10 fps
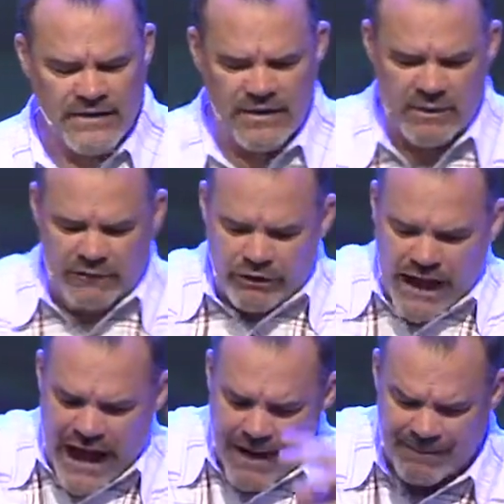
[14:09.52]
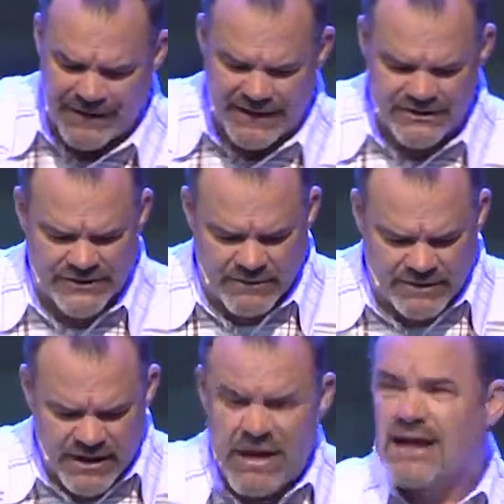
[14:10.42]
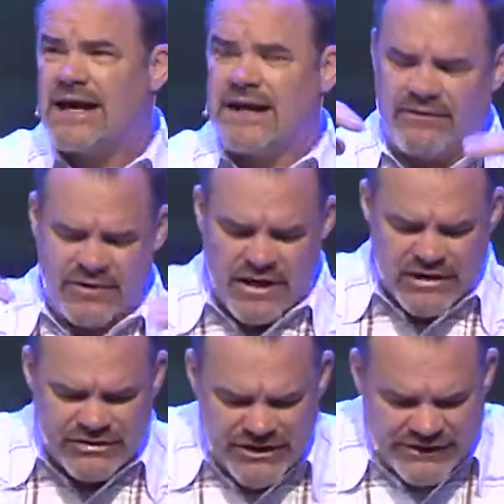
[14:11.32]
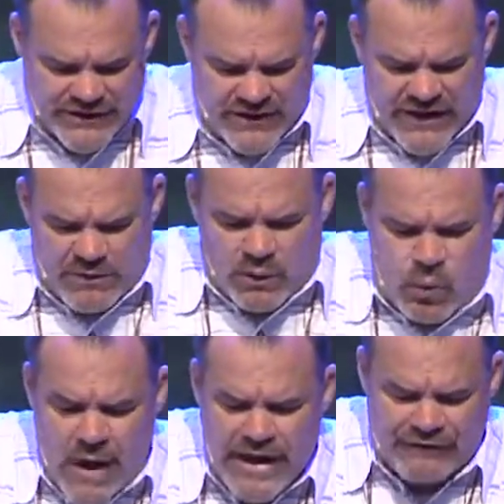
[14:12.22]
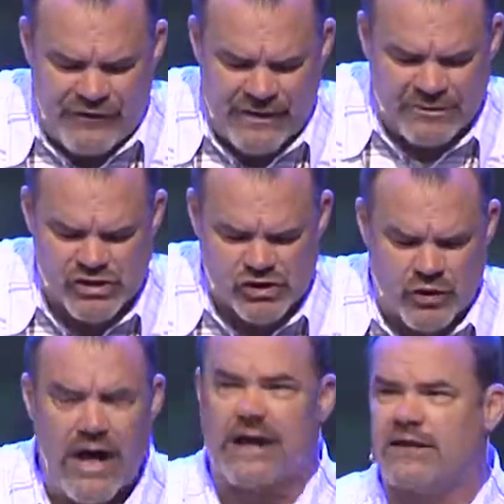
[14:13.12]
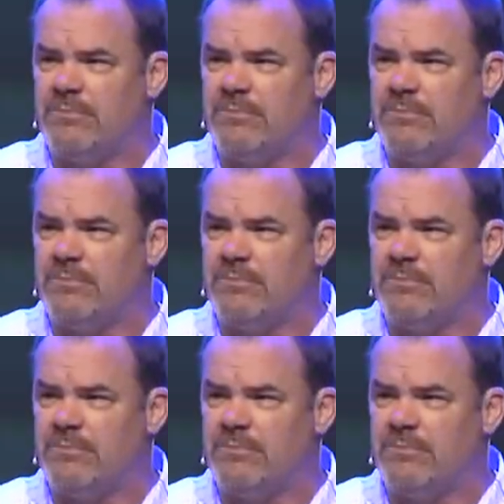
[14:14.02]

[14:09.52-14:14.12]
And then what would happen is they would kind of sit there and they would wait for them to strike.